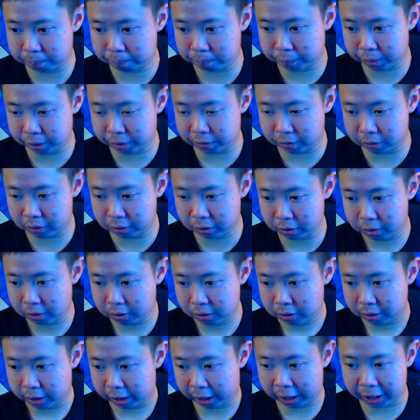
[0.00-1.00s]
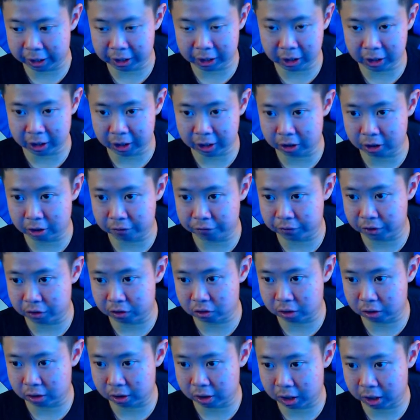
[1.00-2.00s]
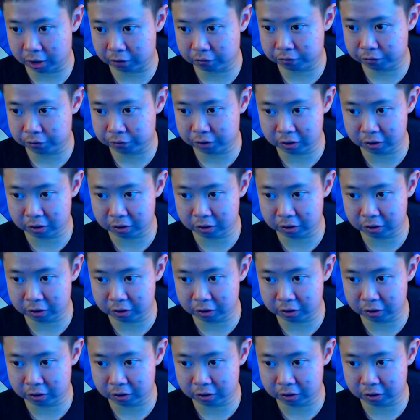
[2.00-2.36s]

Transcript: pressing anything of this on the left